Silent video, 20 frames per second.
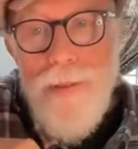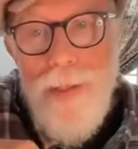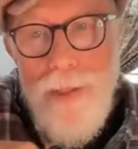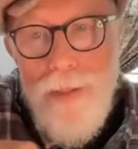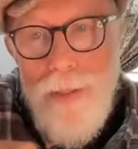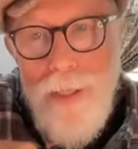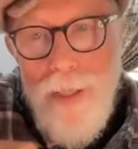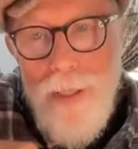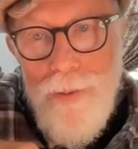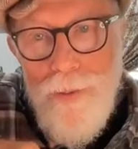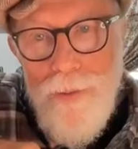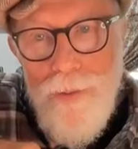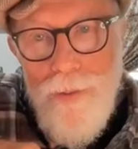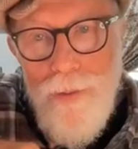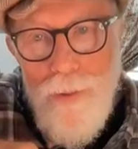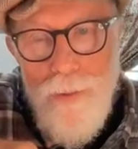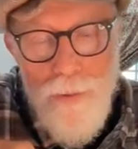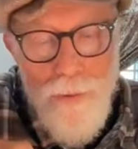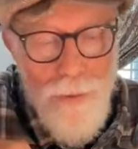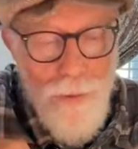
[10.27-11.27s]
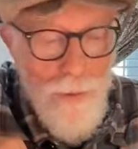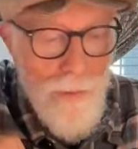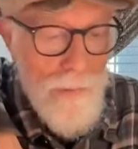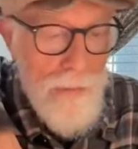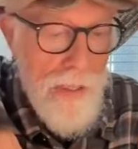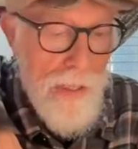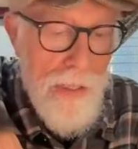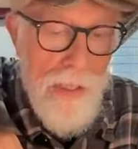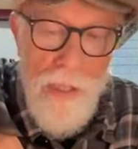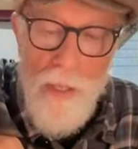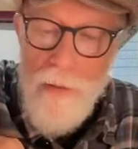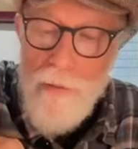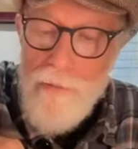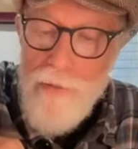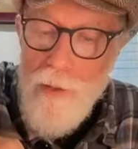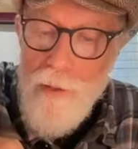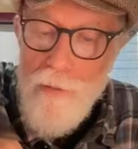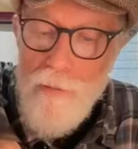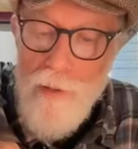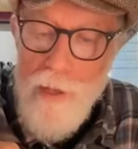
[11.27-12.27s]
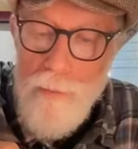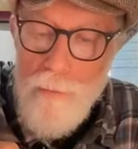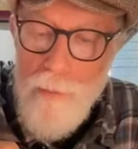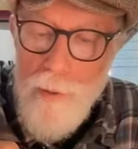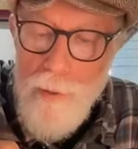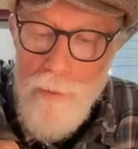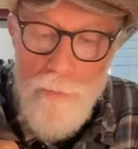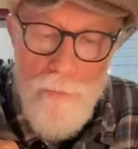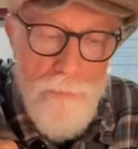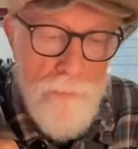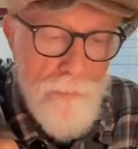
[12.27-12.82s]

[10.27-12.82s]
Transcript: Sunday school of November.